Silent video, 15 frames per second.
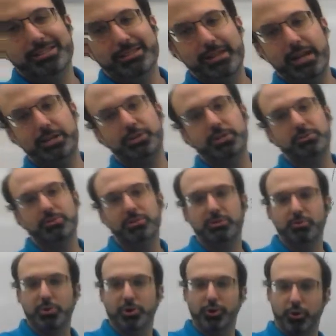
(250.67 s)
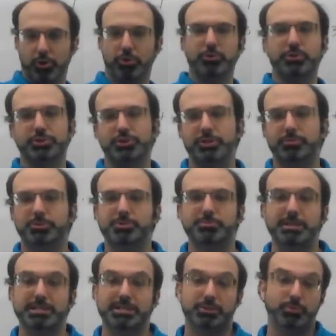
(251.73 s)
actually uses the word origin, which
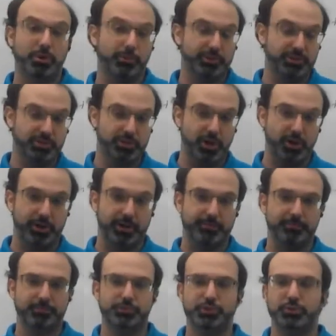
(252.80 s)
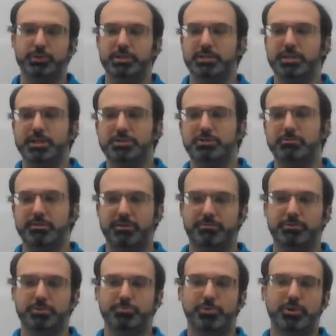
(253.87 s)
means that's where we're starting. So in this case, our
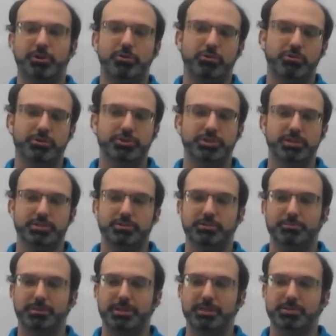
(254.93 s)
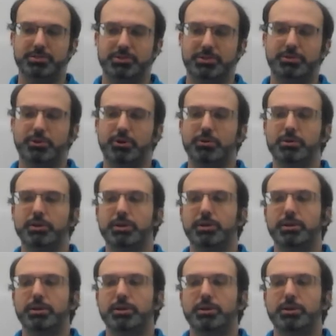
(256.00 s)
reference point, our origin, is going to be 0.
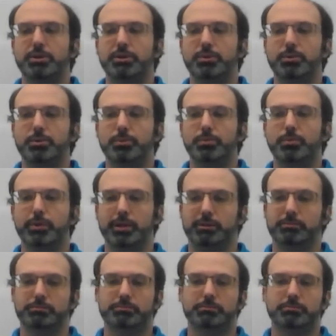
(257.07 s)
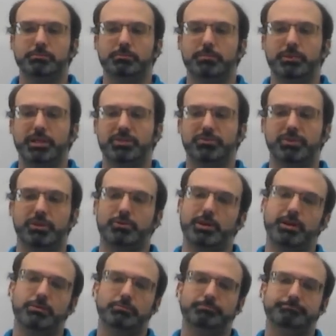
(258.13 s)
Well, let's figure it out.